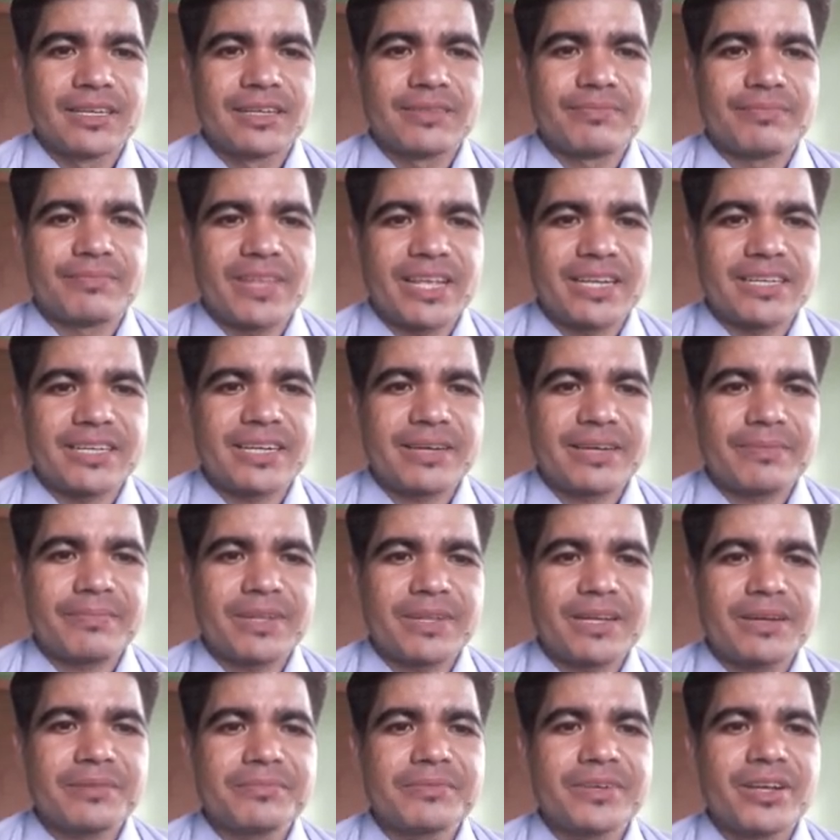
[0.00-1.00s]
They
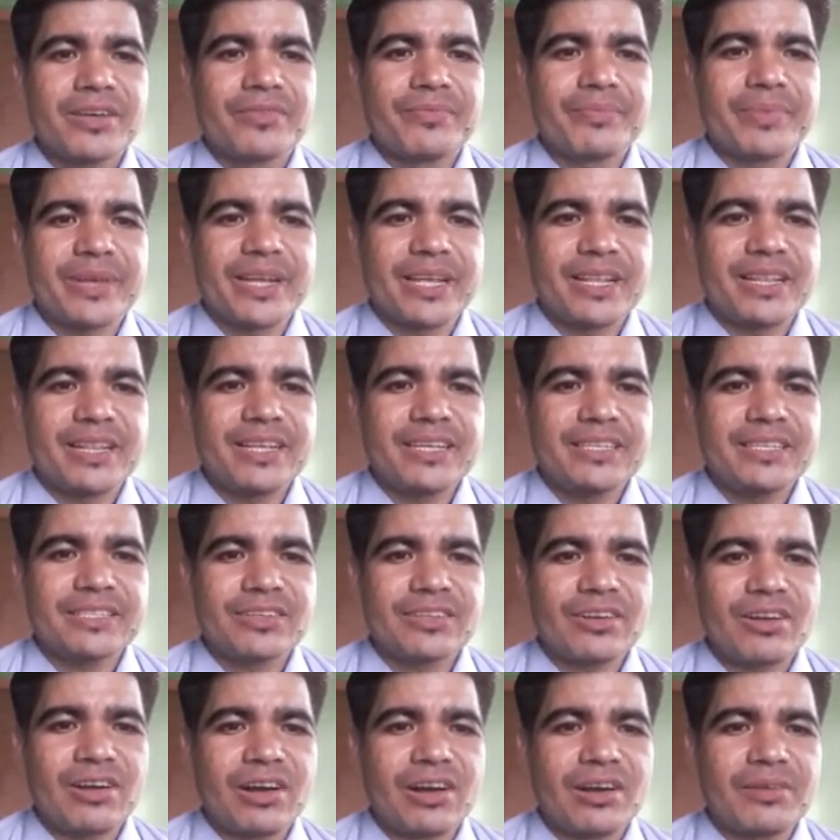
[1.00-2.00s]
developed feelings
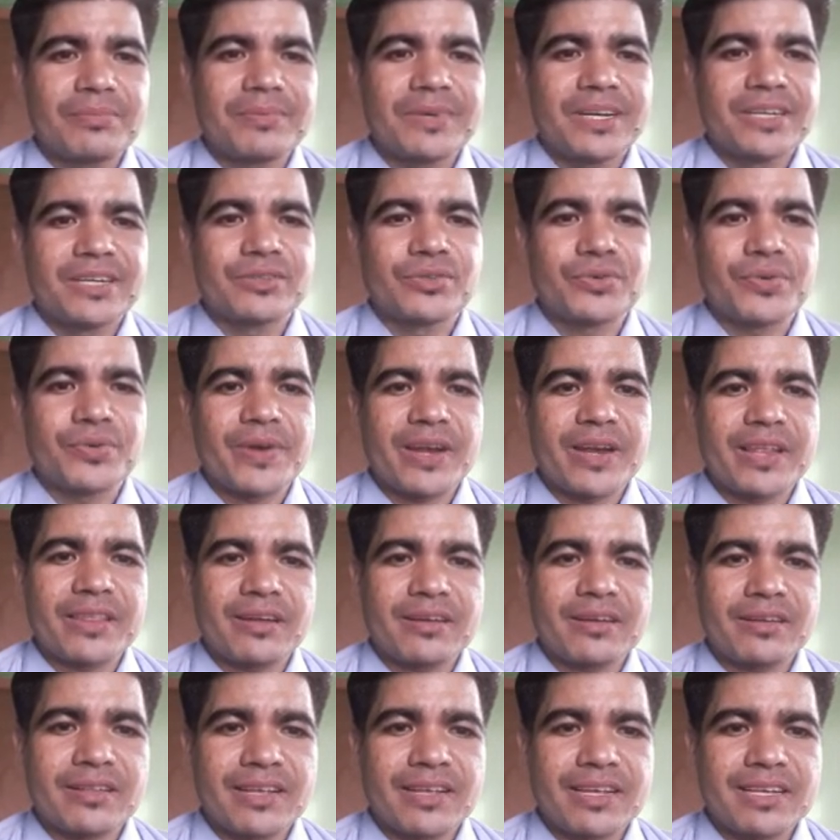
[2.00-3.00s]
of
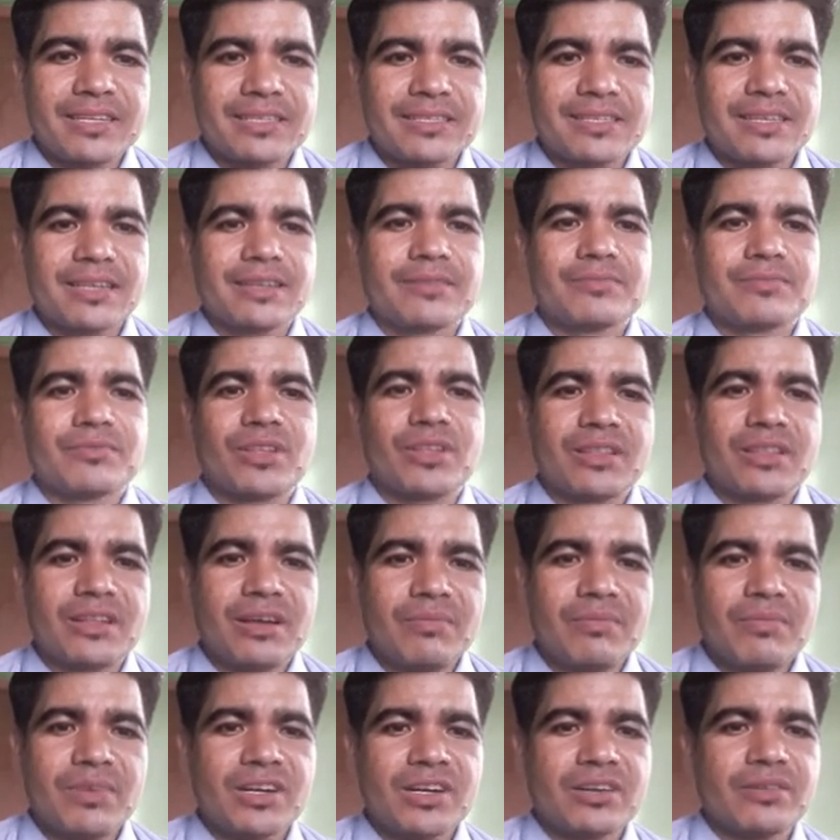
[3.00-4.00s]
togetherness. The
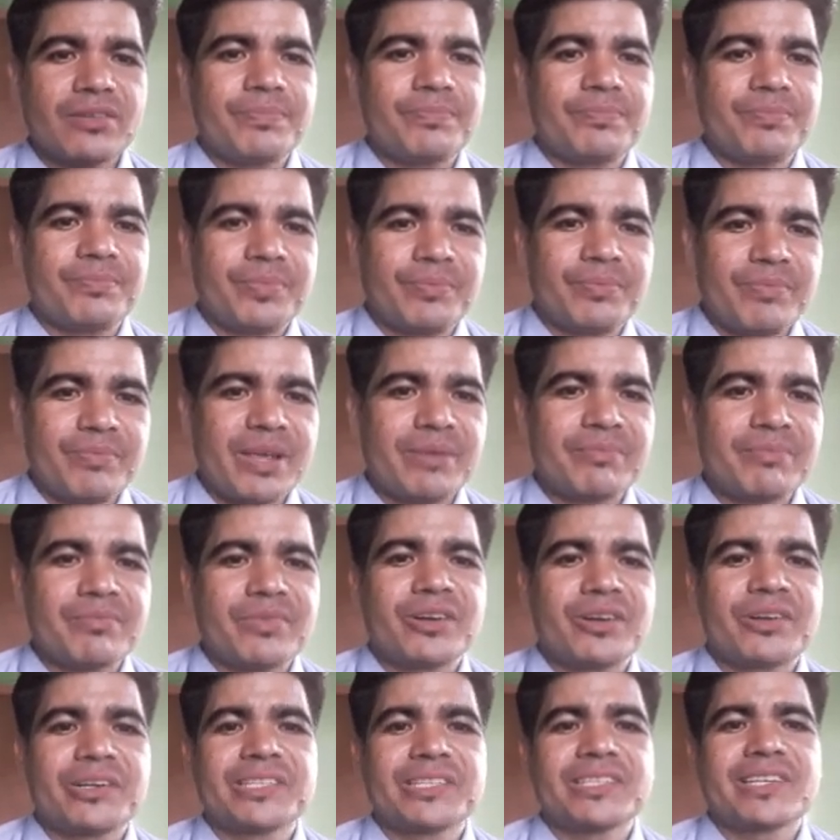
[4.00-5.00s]
number of
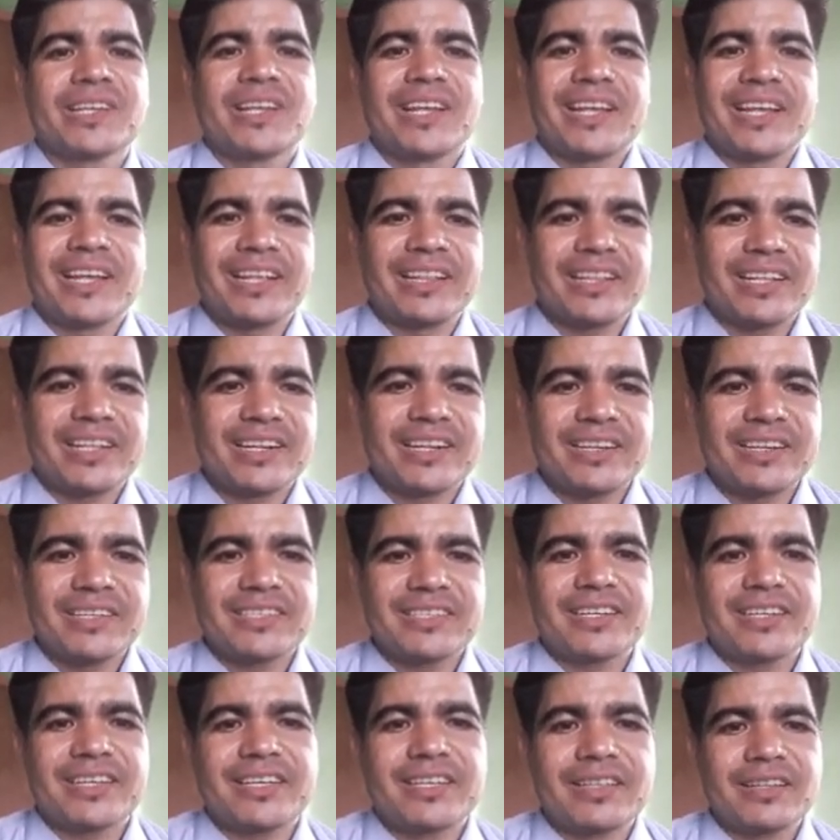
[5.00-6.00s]
members increased
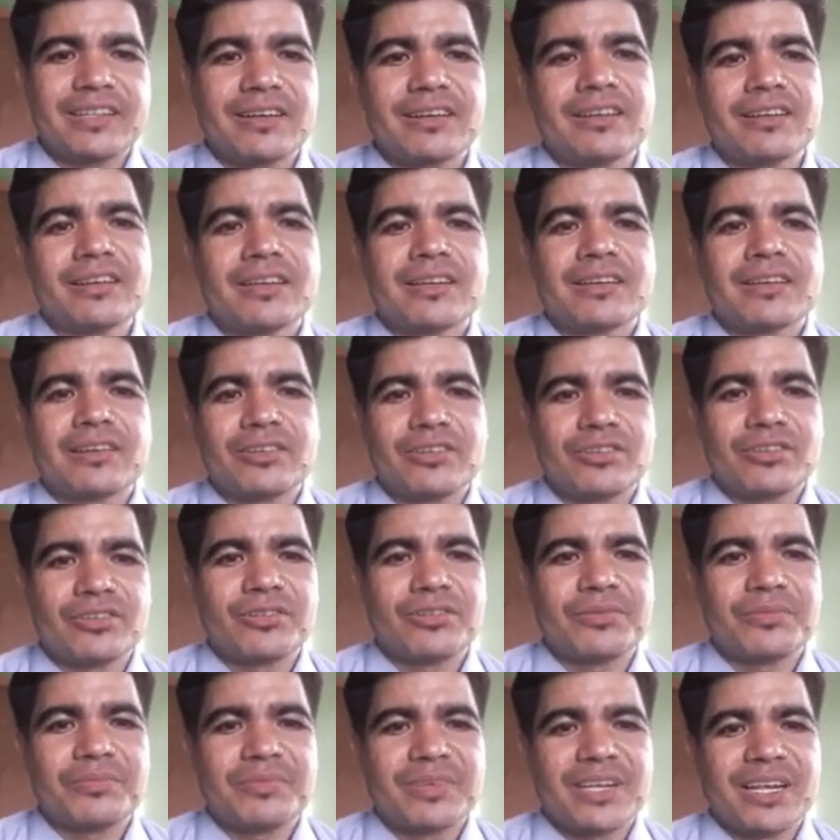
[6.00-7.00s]
in a
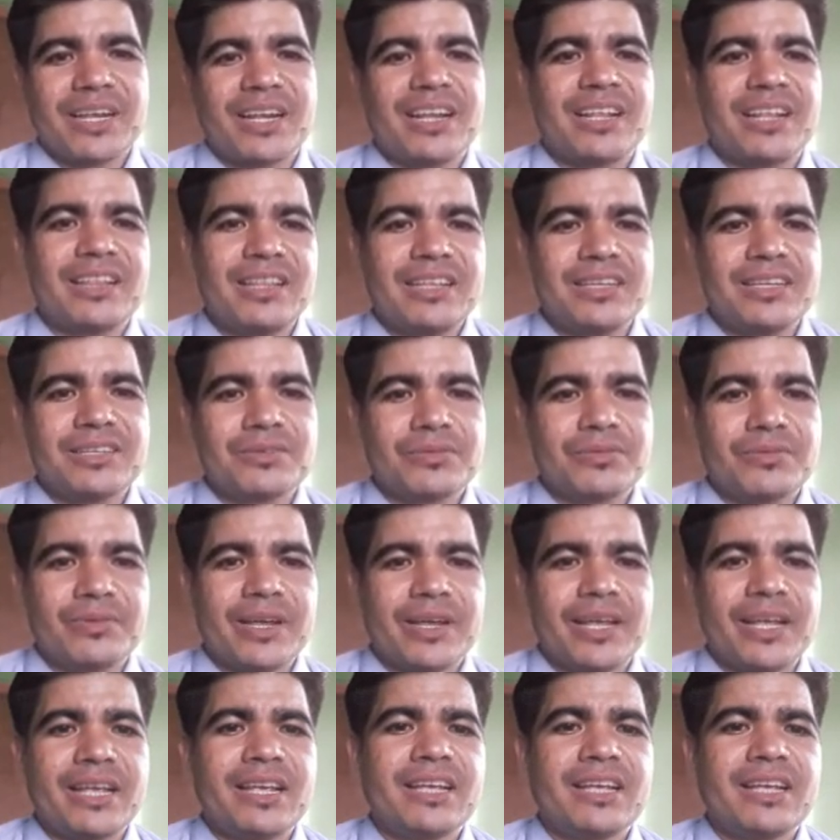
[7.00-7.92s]
group. In this way,